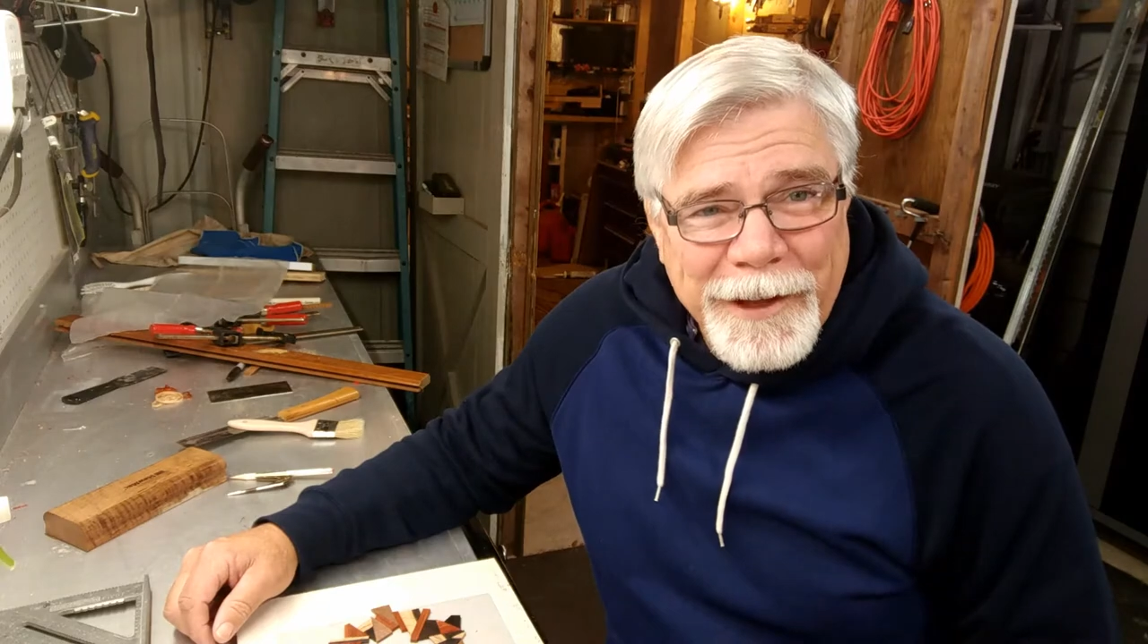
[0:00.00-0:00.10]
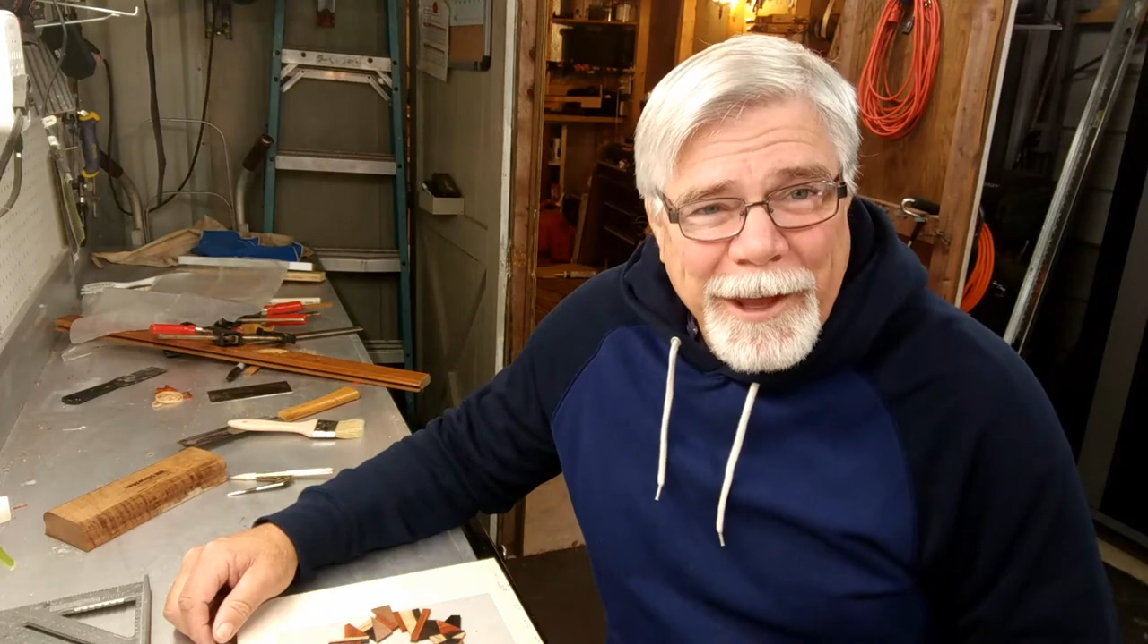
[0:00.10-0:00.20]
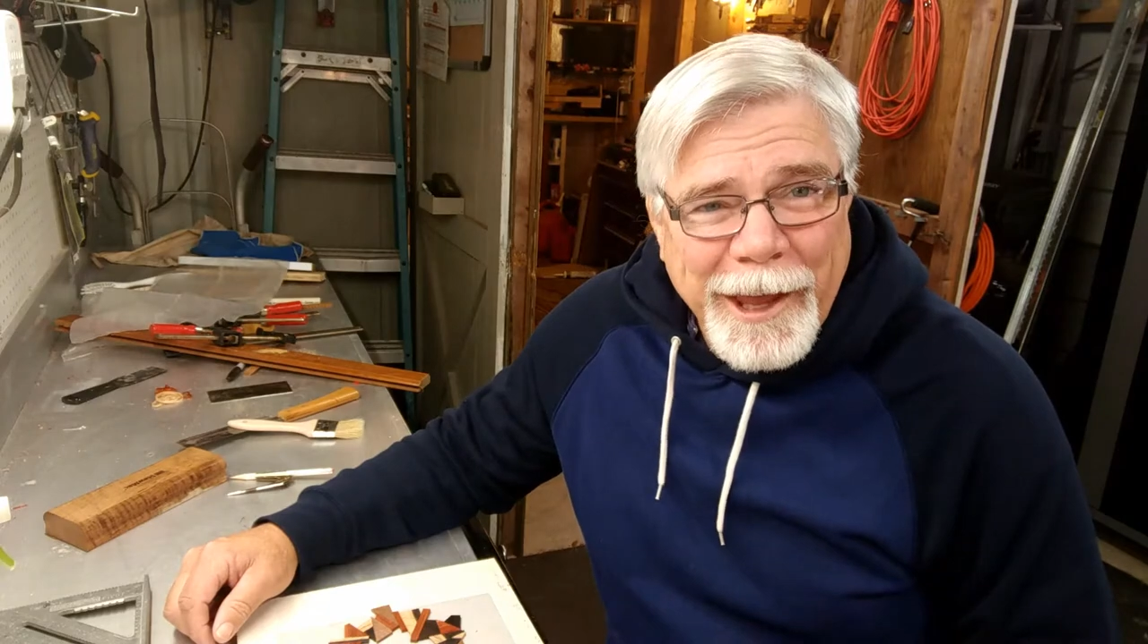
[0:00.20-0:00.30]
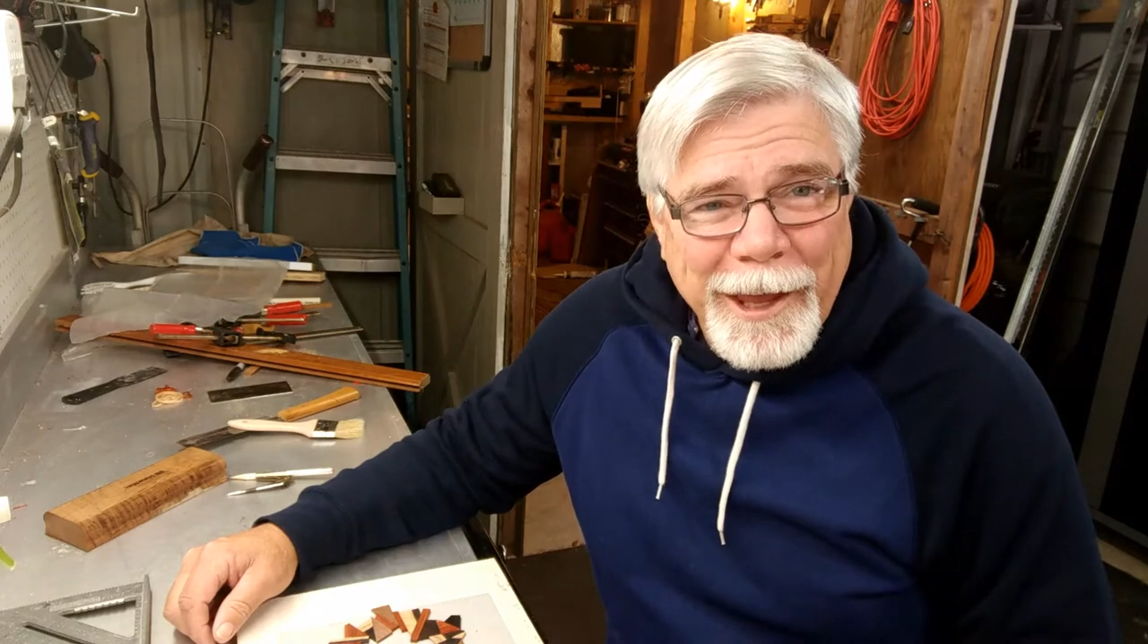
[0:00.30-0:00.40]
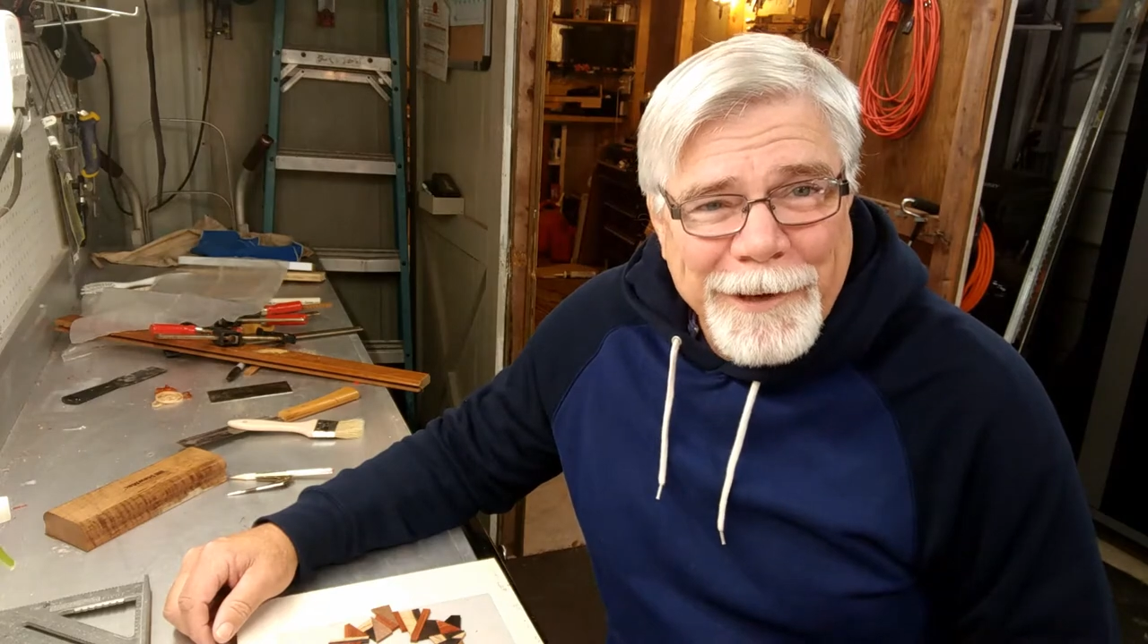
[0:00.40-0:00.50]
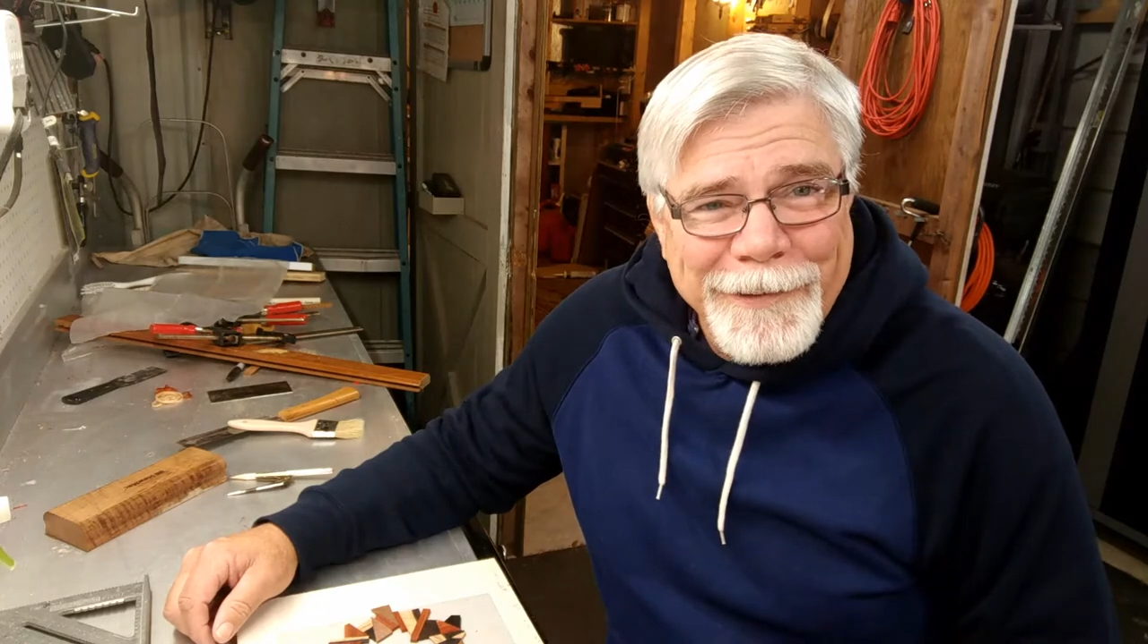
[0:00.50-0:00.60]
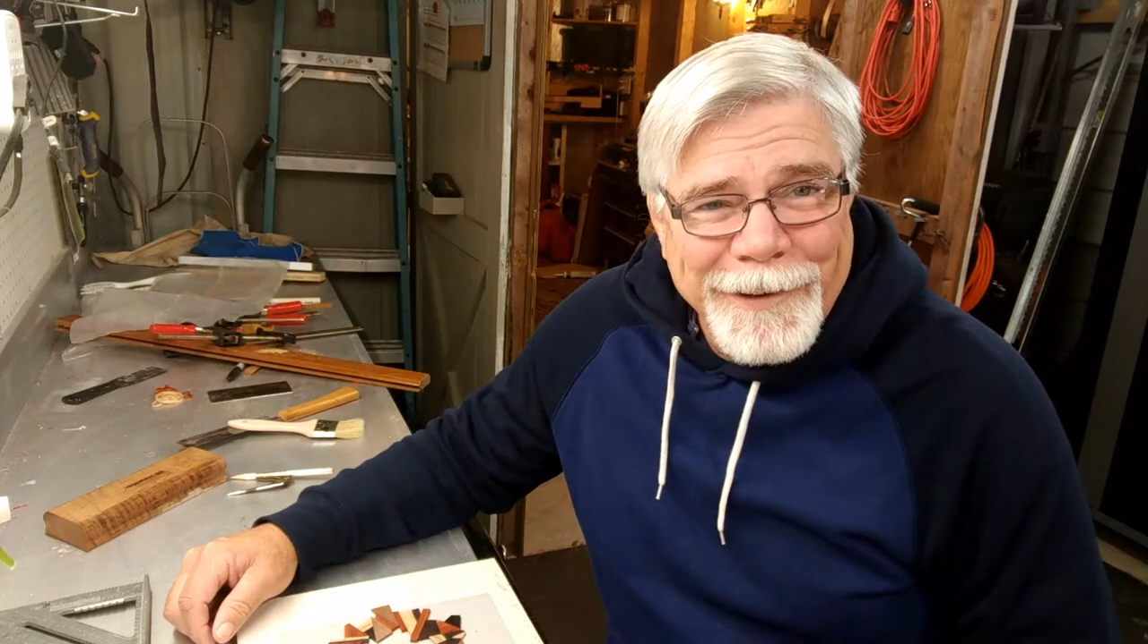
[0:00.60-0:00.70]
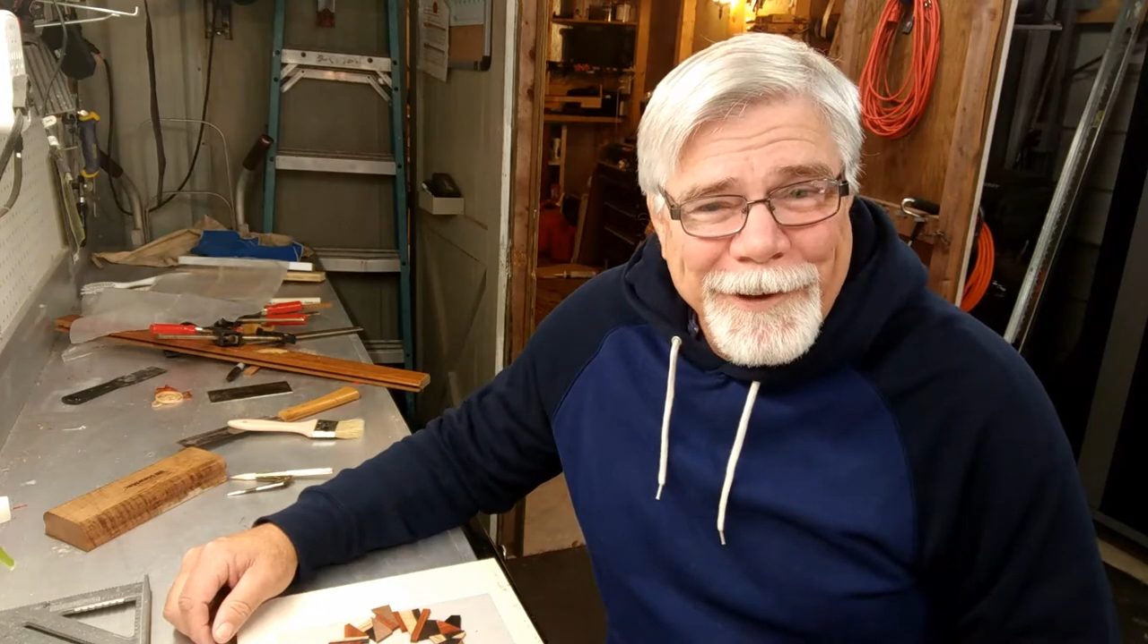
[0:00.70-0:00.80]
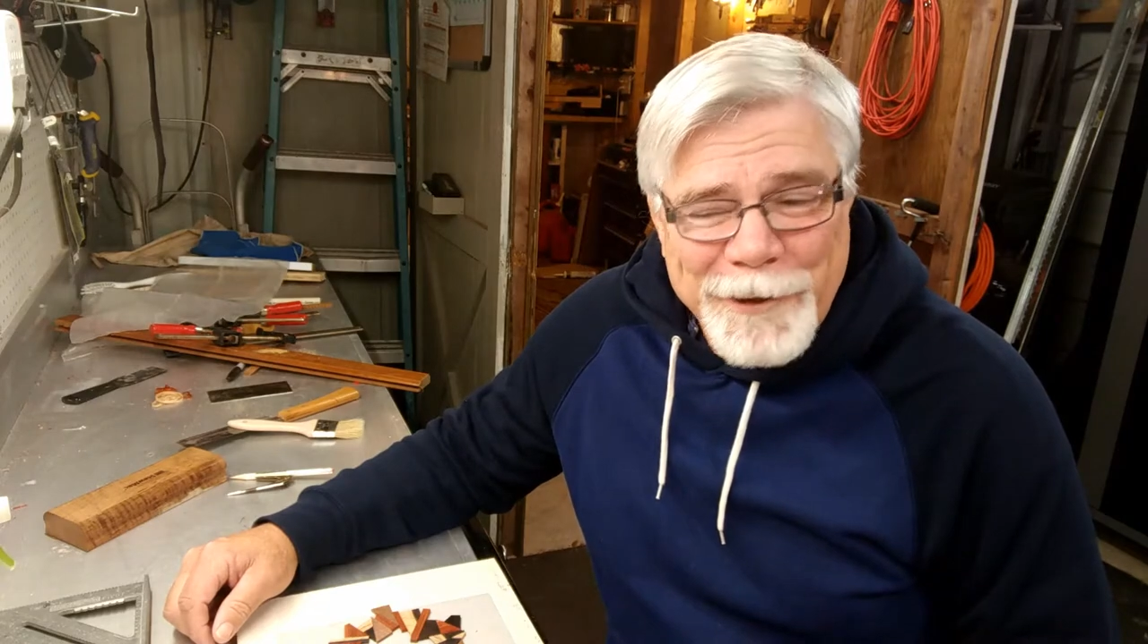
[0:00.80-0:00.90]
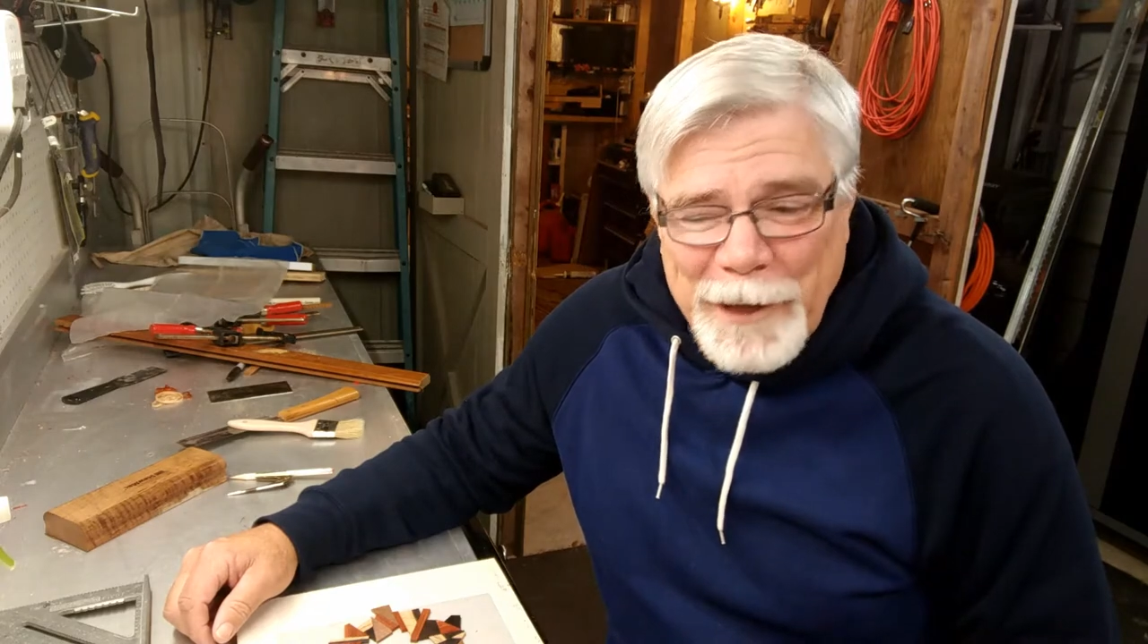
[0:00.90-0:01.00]
and
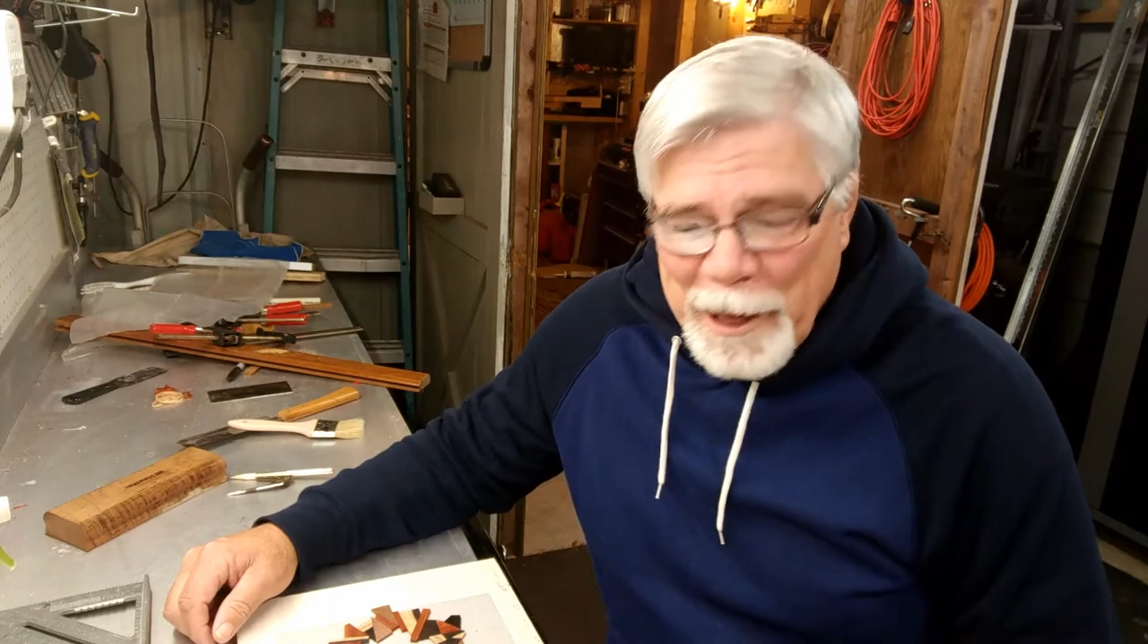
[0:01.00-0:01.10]
uh,